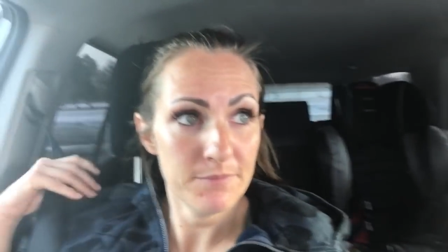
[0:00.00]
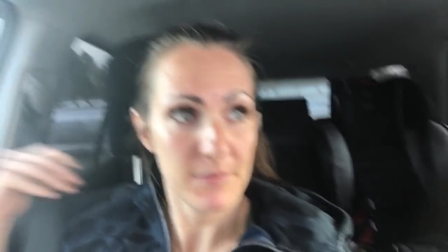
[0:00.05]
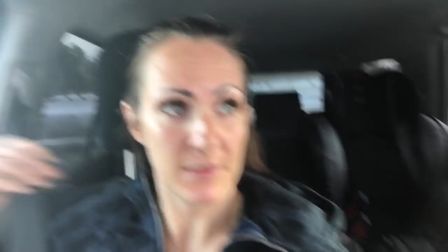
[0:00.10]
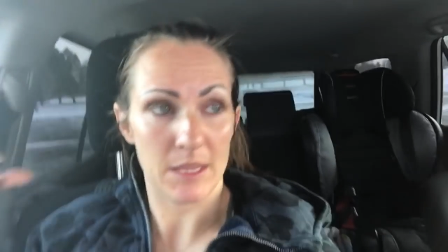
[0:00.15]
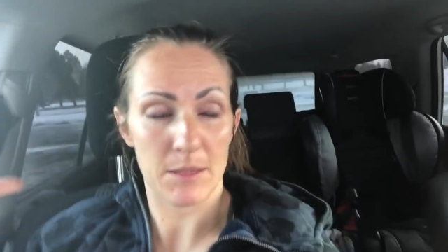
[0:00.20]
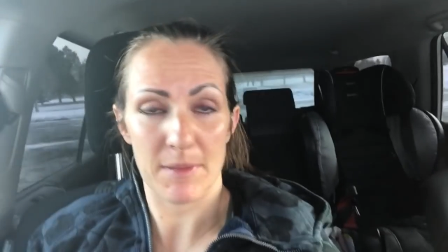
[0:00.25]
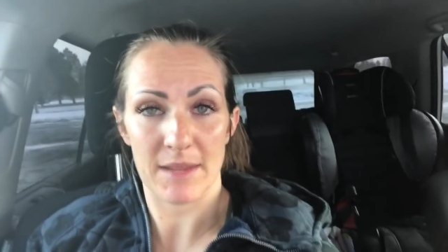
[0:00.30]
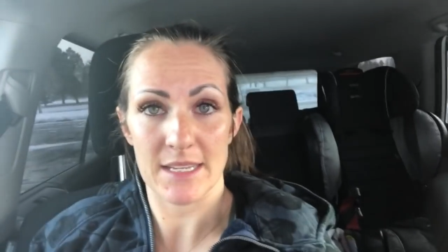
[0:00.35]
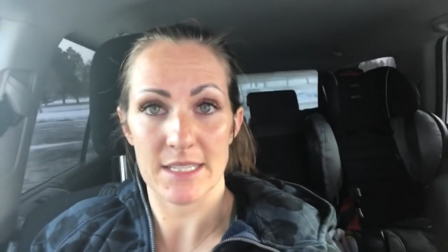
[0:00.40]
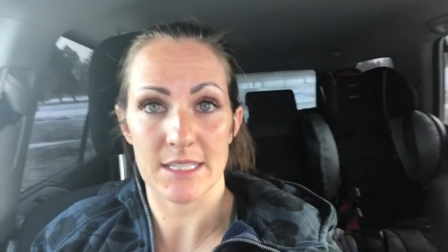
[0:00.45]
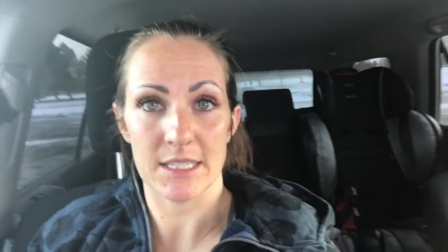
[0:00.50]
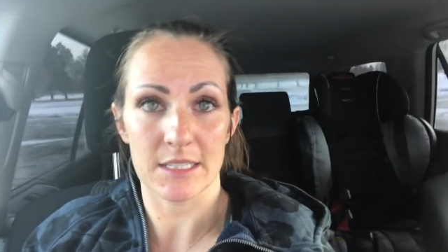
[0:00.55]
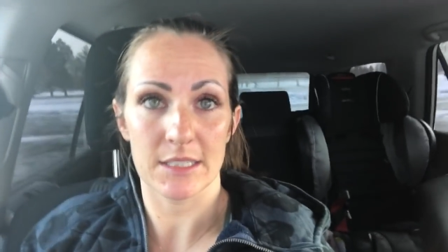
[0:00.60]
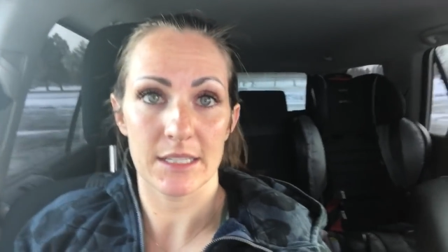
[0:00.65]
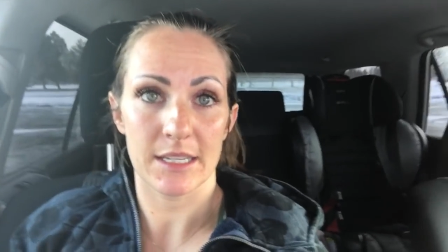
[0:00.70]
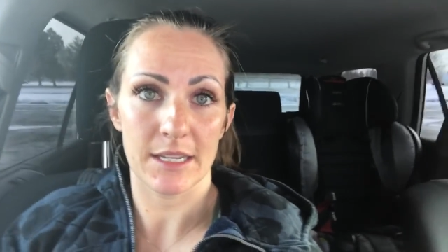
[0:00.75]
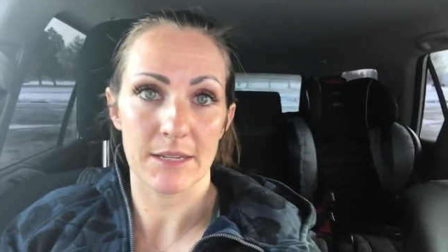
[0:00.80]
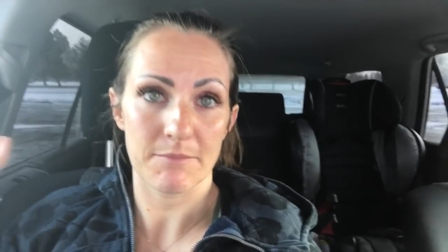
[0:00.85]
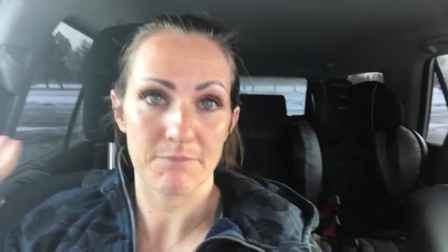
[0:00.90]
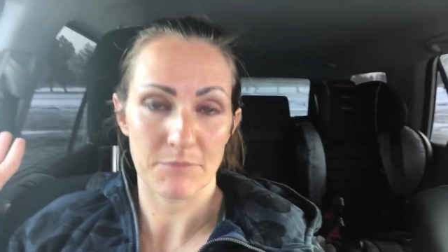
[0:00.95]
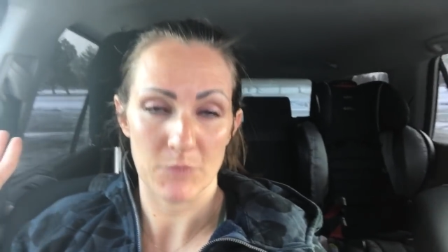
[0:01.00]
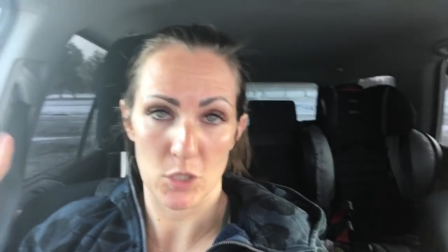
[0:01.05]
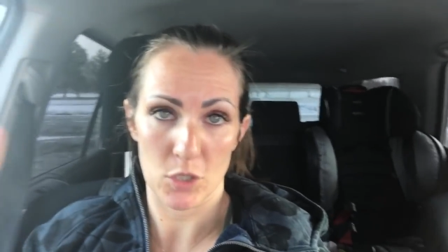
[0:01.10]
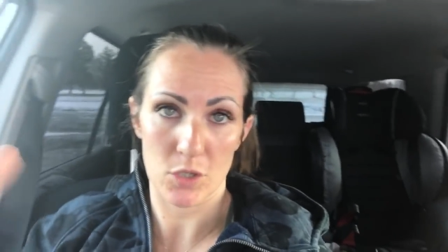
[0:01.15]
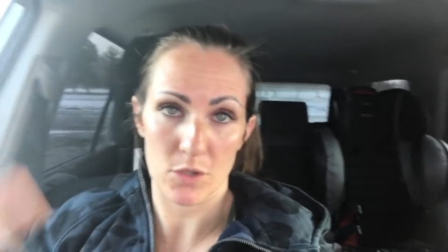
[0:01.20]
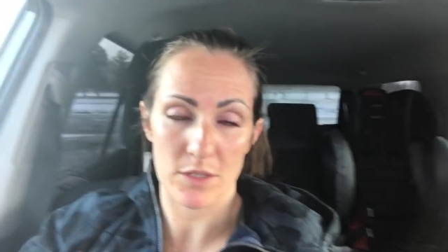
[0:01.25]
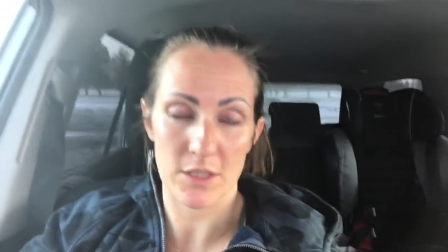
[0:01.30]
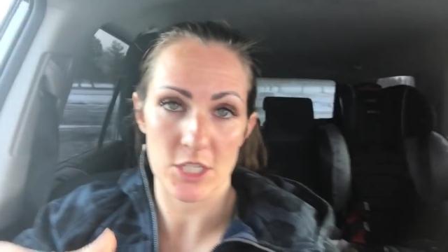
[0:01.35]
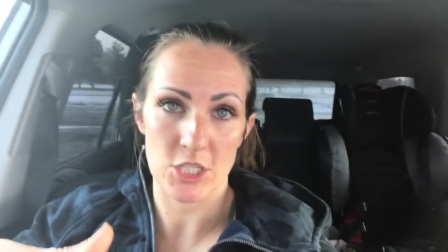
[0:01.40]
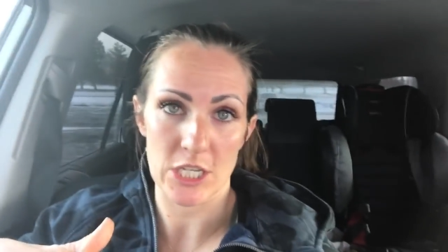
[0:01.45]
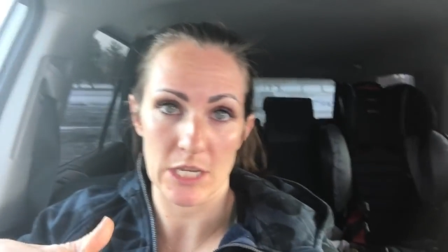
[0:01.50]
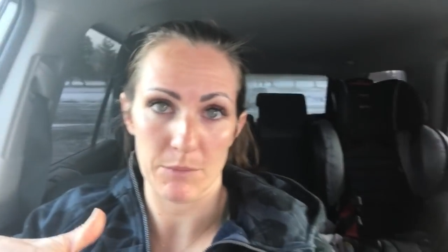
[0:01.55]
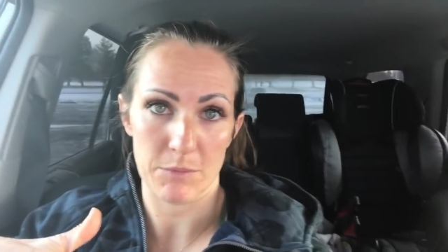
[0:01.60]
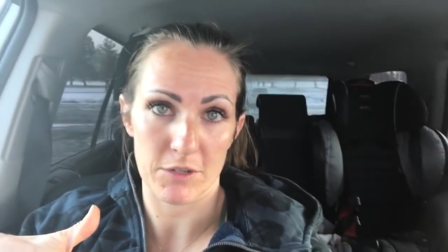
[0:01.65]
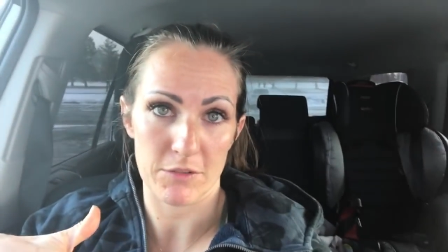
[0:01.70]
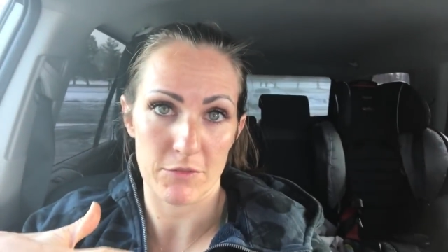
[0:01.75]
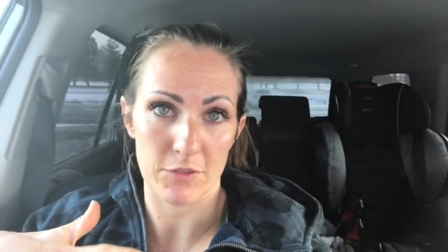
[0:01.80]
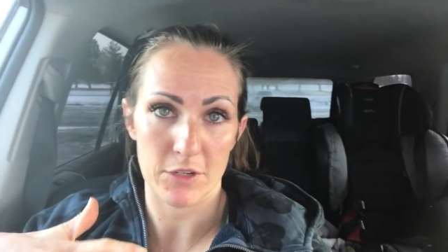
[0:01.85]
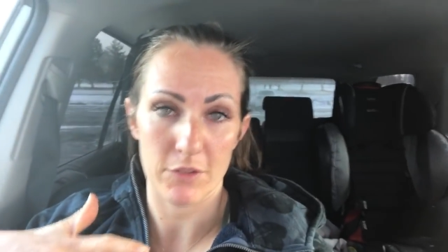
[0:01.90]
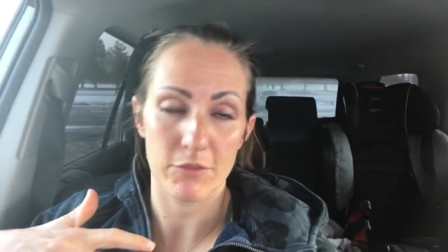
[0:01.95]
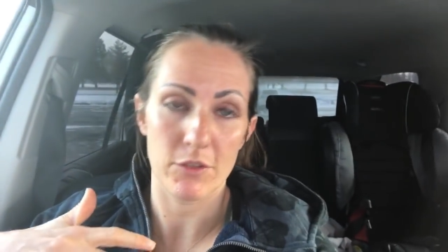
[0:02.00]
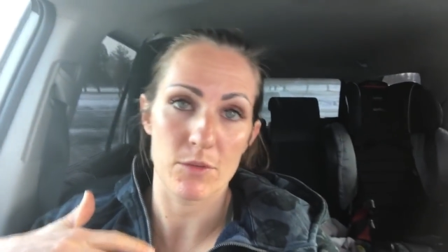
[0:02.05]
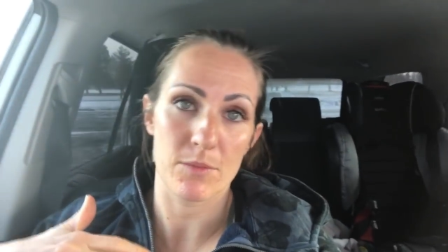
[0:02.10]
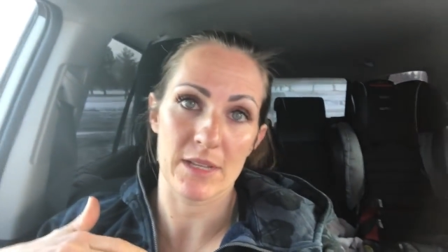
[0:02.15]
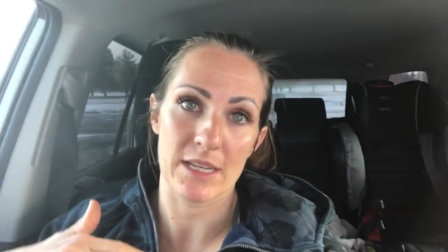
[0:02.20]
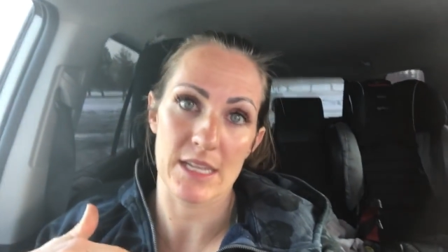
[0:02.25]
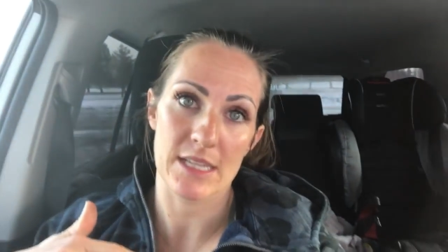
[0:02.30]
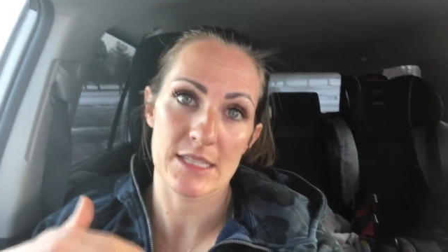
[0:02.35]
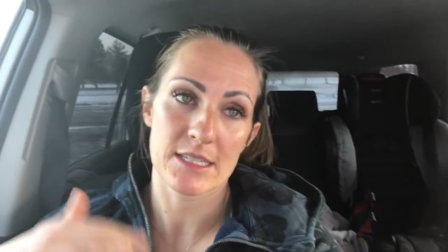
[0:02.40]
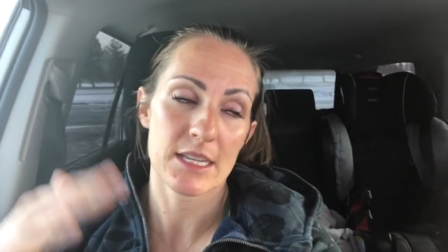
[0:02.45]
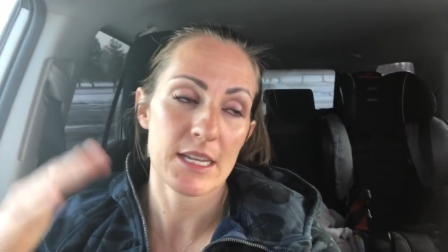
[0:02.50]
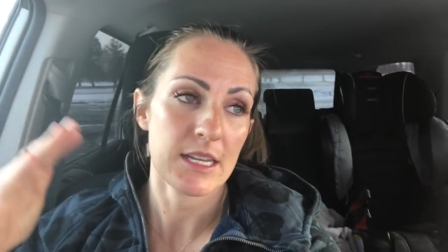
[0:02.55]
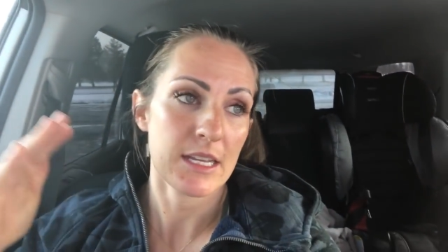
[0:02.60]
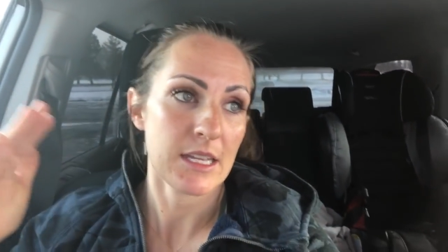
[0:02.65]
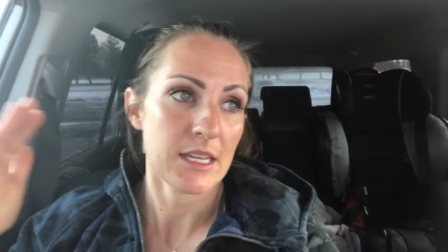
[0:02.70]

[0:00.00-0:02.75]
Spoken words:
they basically, you go in the chamber for a few minutes,